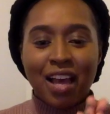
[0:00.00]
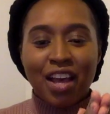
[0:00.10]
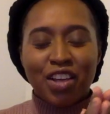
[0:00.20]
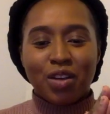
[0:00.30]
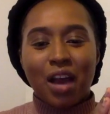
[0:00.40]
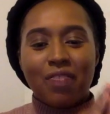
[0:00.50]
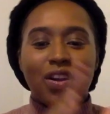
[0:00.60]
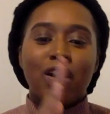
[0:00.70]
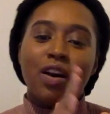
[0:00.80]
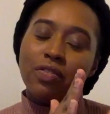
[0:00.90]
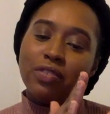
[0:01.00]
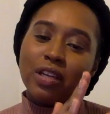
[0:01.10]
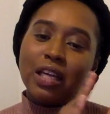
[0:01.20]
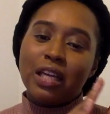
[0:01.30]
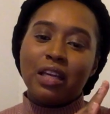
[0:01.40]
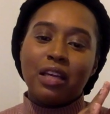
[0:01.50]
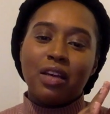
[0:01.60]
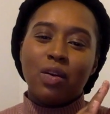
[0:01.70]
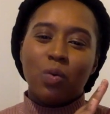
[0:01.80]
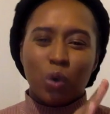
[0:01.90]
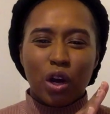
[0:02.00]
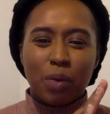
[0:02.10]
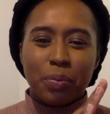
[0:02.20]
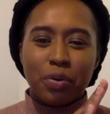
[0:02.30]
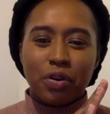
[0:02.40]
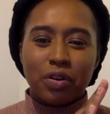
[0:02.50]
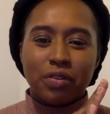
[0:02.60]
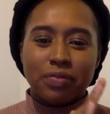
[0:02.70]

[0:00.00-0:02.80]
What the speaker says: You have a lovely workbook,